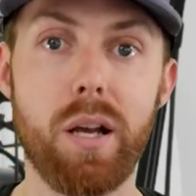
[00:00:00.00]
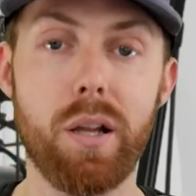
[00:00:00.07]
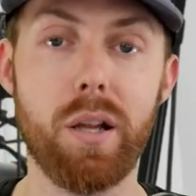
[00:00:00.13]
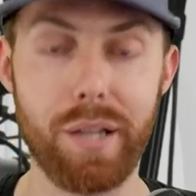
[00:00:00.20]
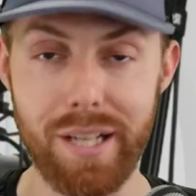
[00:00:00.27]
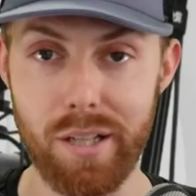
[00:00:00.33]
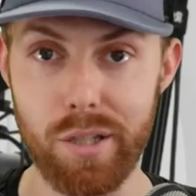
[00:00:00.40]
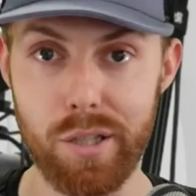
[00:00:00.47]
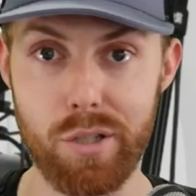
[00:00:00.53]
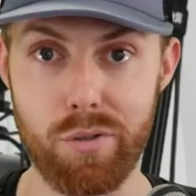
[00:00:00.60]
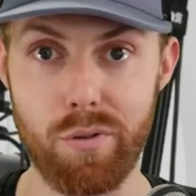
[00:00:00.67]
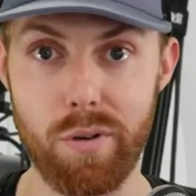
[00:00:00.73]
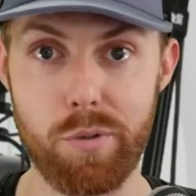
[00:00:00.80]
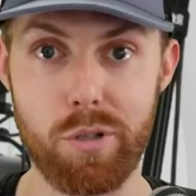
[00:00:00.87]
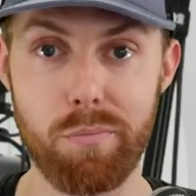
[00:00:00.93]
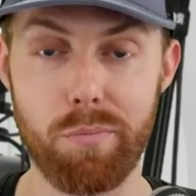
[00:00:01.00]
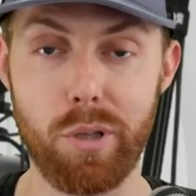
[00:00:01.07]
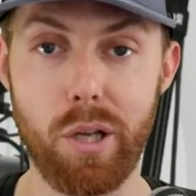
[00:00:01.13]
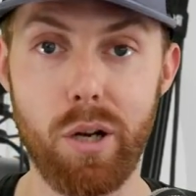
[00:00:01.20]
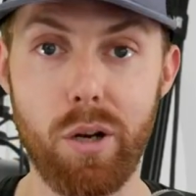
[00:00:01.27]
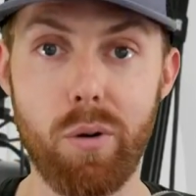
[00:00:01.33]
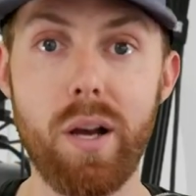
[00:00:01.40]
Link in the description
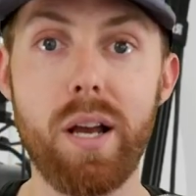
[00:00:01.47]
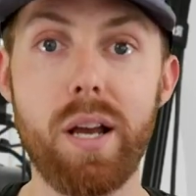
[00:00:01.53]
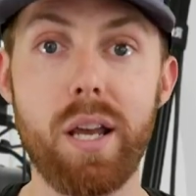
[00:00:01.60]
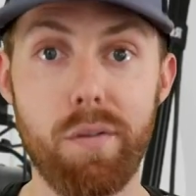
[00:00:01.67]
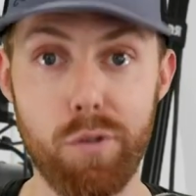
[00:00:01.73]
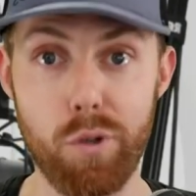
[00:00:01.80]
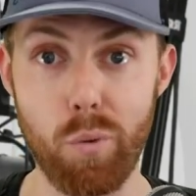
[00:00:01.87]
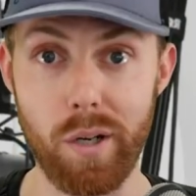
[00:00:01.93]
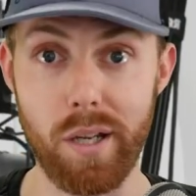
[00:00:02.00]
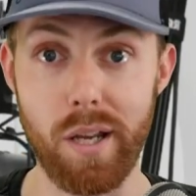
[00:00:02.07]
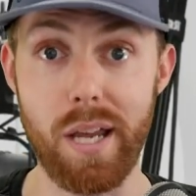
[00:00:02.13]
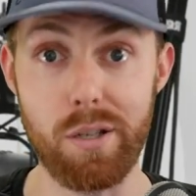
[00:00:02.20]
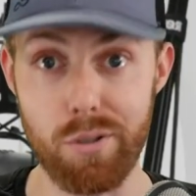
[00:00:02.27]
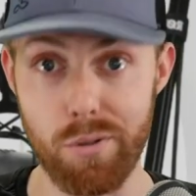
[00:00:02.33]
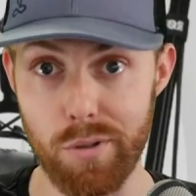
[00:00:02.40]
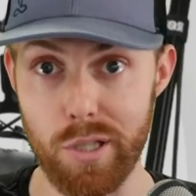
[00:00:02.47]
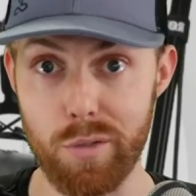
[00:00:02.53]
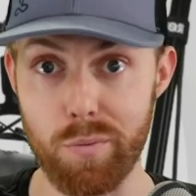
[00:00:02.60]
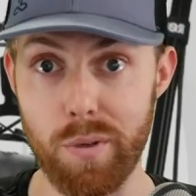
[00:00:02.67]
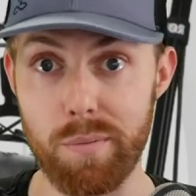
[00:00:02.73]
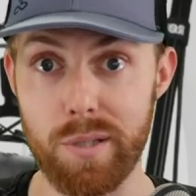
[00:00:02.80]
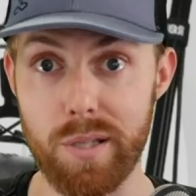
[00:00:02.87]
below. If you want to enter the
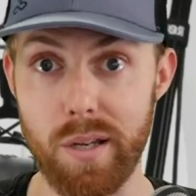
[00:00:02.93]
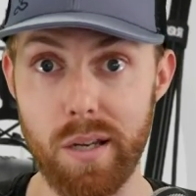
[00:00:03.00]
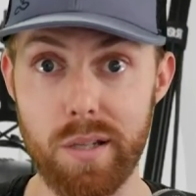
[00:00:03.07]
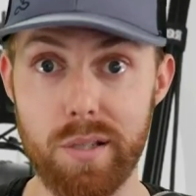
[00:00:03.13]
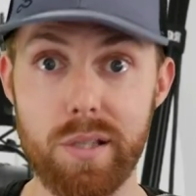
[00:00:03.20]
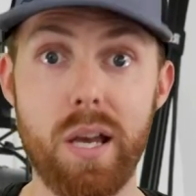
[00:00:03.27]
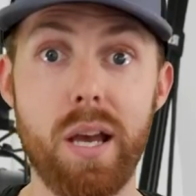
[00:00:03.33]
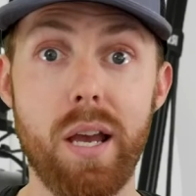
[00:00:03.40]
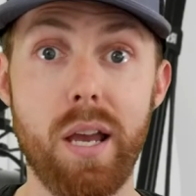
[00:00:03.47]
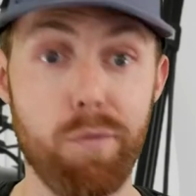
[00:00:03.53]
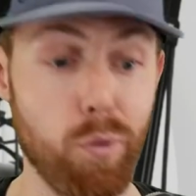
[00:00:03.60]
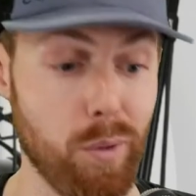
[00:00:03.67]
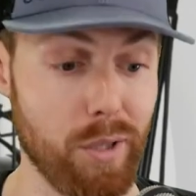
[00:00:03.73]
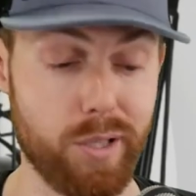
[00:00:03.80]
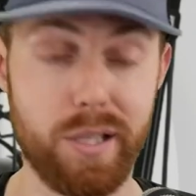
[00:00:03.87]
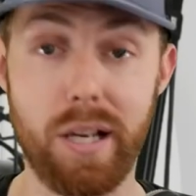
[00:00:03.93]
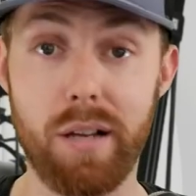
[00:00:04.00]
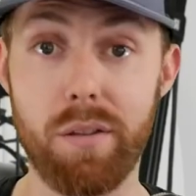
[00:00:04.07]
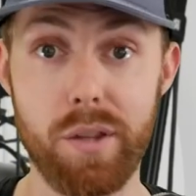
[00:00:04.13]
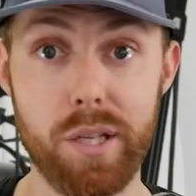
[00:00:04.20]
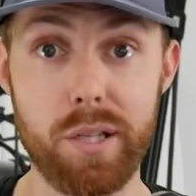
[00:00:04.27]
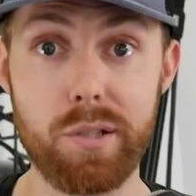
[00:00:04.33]
sweepstakes, if you want to
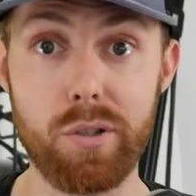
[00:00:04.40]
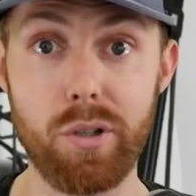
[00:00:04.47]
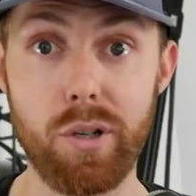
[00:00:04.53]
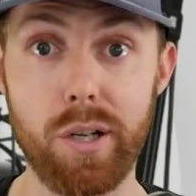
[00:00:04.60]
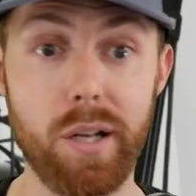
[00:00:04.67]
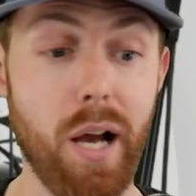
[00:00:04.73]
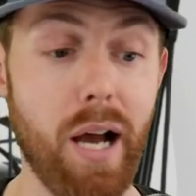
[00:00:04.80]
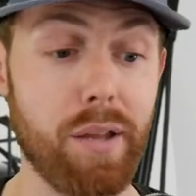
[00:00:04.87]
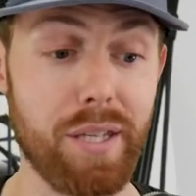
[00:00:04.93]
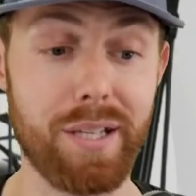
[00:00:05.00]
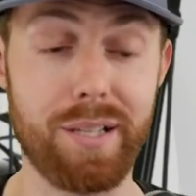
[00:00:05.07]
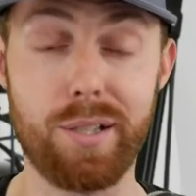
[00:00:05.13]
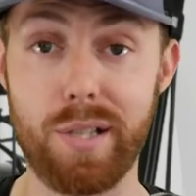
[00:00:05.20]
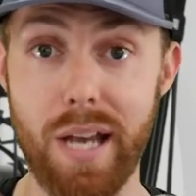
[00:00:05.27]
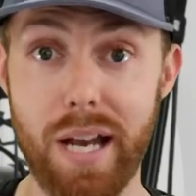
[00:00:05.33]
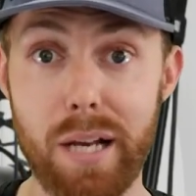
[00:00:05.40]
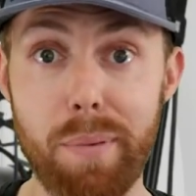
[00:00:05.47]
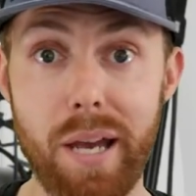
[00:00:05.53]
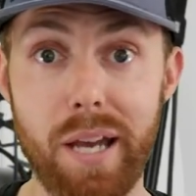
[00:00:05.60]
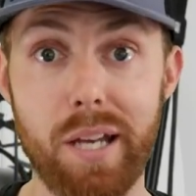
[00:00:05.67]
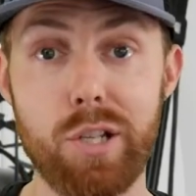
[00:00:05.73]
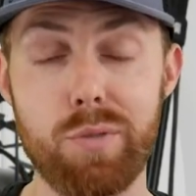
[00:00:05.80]
sound this good, the exact
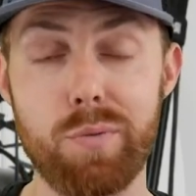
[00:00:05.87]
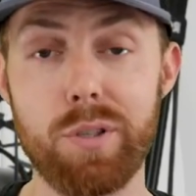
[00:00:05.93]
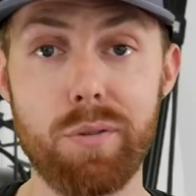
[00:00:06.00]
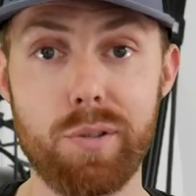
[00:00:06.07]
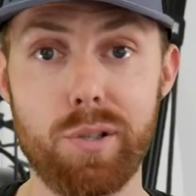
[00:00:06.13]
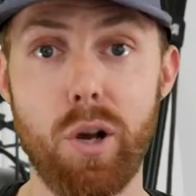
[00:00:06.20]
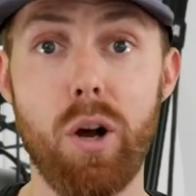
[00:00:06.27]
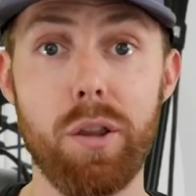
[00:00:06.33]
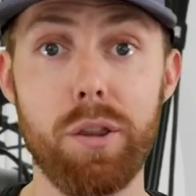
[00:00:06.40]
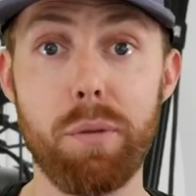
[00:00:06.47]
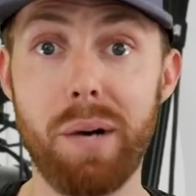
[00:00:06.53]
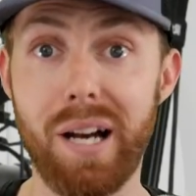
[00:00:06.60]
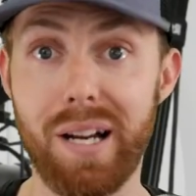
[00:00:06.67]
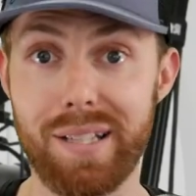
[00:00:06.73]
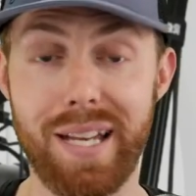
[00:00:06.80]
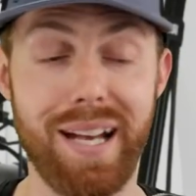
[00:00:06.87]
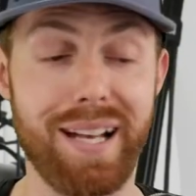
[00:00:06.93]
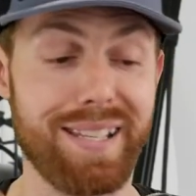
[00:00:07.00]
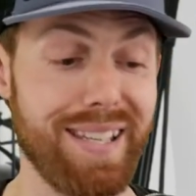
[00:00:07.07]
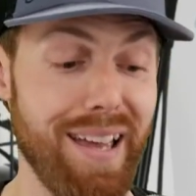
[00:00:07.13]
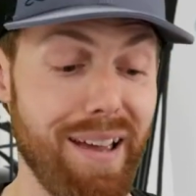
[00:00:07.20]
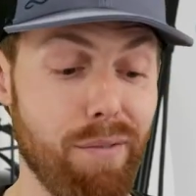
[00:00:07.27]
package we use on the
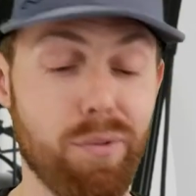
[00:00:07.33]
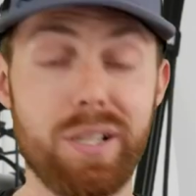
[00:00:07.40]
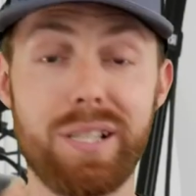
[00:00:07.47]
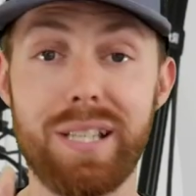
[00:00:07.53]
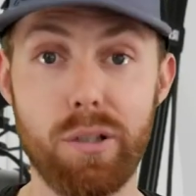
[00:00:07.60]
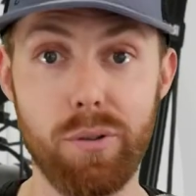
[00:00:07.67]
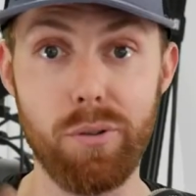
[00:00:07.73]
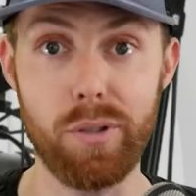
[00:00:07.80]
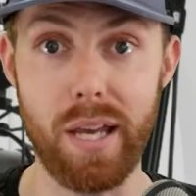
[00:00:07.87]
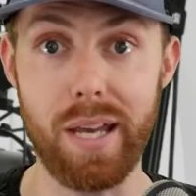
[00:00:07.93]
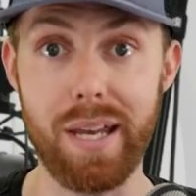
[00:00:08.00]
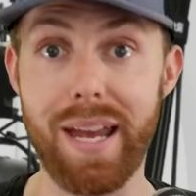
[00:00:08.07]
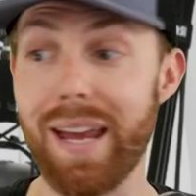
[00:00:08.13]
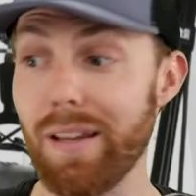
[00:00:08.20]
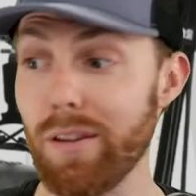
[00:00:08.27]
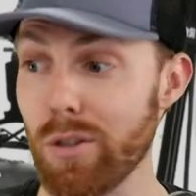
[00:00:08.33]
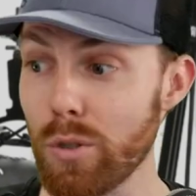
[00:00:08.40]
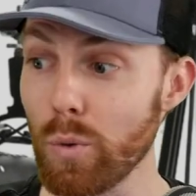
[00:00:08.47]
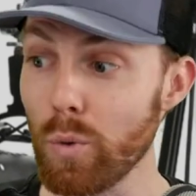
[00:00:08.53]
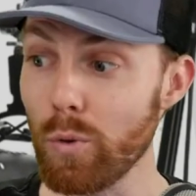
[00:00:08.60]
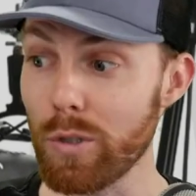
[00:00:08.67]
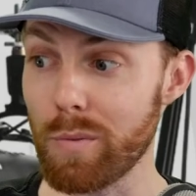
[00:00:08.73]
podcast every single day and the
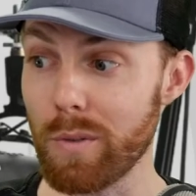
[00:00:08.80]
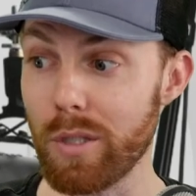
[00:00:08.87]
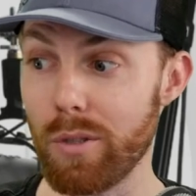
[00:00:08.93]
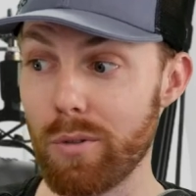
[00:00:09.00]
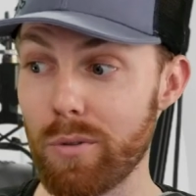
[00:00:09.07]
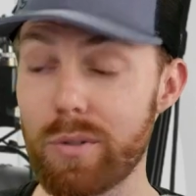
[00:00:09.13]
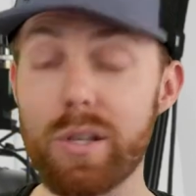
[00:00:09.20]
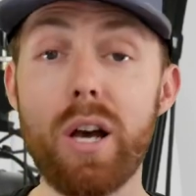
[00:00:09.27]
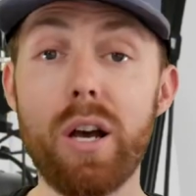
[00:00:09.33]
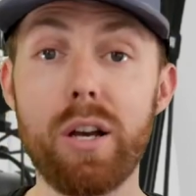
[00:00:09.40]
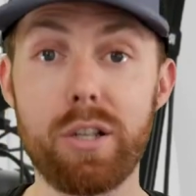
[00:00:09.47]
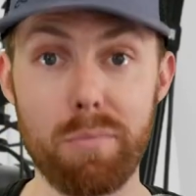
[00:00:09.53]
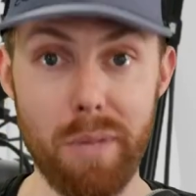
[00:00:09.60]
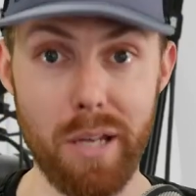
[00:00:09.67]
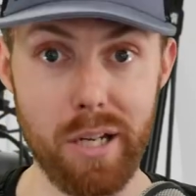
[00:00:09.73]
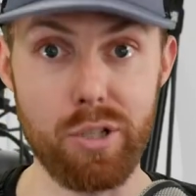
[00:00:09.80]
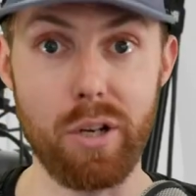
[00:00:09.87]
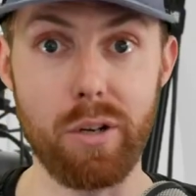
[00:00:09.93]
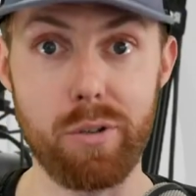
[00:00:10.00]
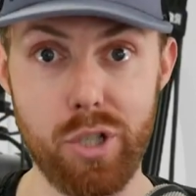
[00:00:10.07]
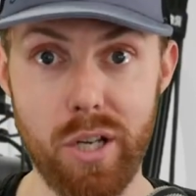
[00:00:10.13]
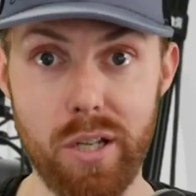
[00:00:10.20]
tools we use to manage
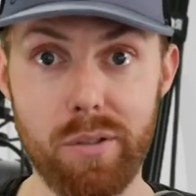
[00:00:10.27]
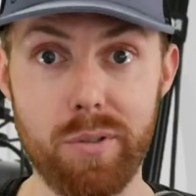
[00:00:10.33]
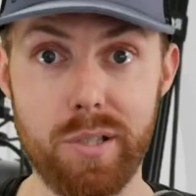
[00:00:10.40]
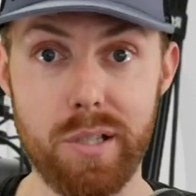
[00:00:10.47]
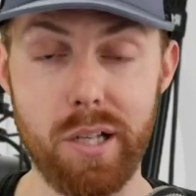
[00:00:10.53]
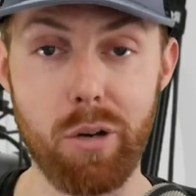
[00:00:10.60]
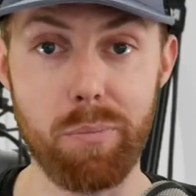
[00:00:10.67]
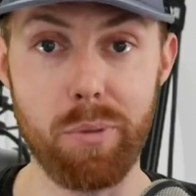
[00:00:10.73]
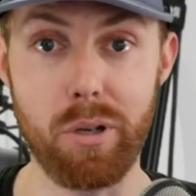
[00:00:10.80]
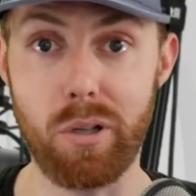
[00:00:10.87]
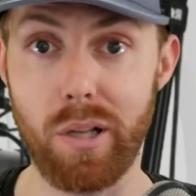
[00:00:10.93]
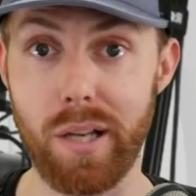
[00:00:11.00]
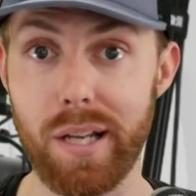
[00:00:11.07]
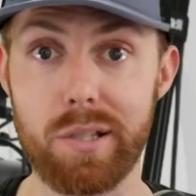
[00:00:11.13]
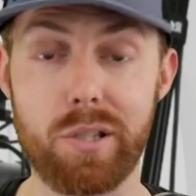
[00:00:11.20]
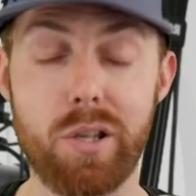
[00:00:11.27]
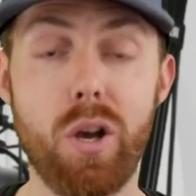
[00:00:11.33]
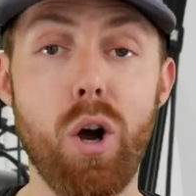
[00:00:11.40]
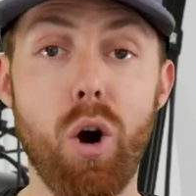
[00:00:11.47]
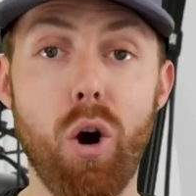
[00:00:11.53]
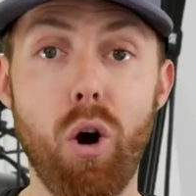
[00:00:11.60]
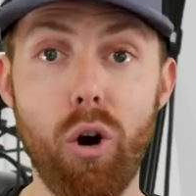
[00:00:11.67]
our channels and help our clients,
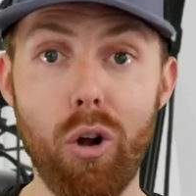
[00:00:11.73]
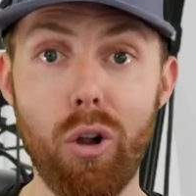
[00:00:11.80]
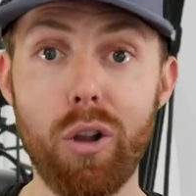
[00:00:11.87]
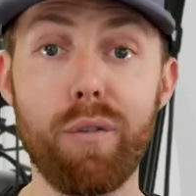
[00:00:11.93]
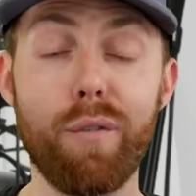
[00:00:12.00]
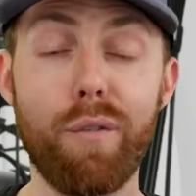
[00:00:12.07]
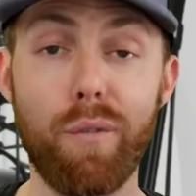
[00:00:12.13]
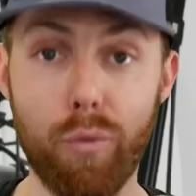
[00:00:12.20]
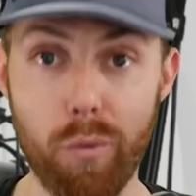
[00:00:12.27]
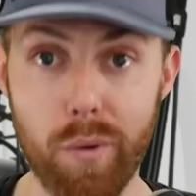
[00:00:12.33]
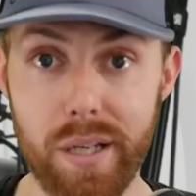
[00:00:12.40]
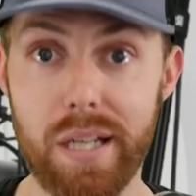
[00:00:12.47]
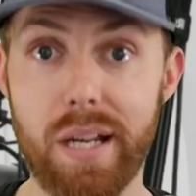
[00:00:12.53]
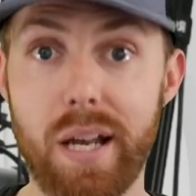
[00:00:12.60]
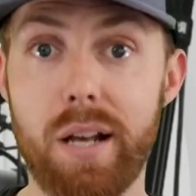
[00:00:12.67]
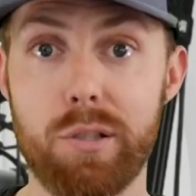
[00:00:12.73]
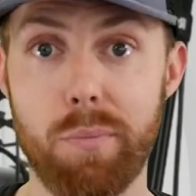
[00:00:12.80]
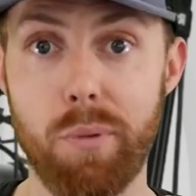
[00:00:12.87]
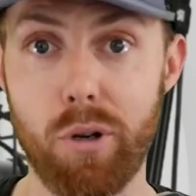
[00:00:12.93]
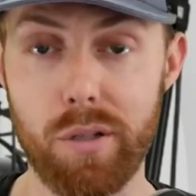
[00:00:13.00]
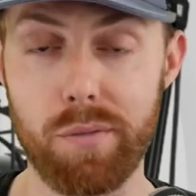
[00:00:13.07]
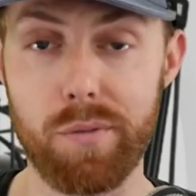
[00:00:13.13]
all free as a
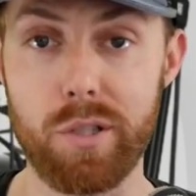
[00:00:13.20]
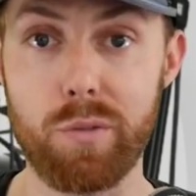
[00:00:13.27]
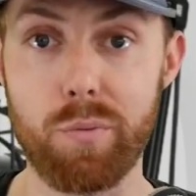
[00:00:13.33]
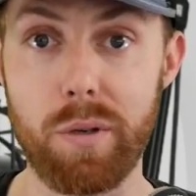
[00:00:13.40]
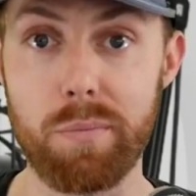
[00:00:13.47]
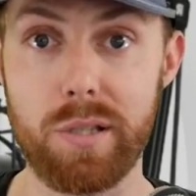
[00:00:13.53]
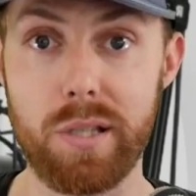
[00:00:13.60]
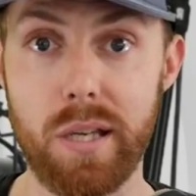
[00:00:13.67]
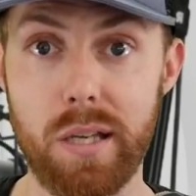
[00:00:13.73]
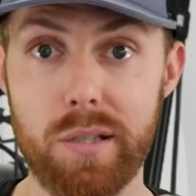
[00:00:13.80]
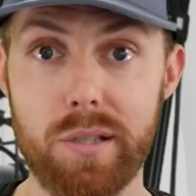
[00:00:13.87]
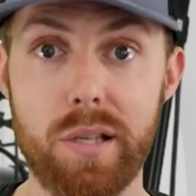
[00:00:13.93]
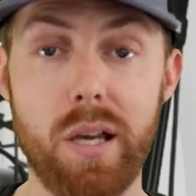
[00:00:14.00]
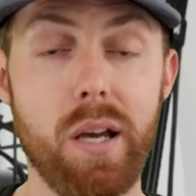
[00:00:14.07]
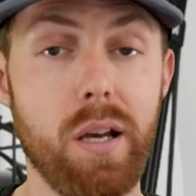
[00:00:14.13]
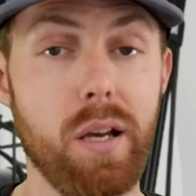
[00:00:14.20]
part of this sweepstakes.